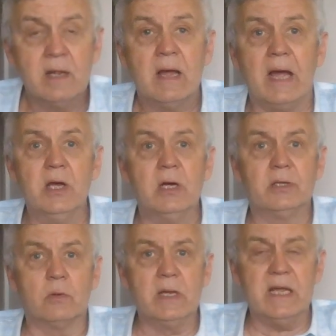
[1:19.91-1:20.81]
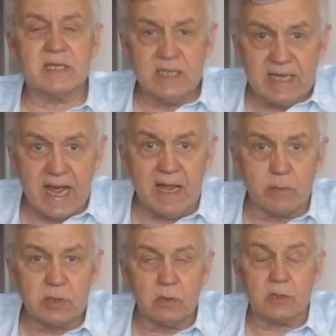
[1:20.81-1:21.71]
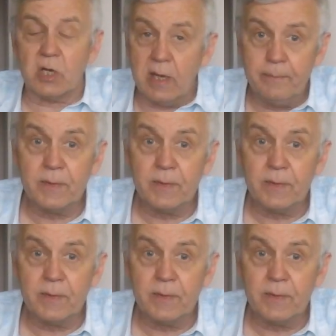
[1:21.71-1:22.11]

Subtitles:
I heard only yesterday, I was looking, sorry,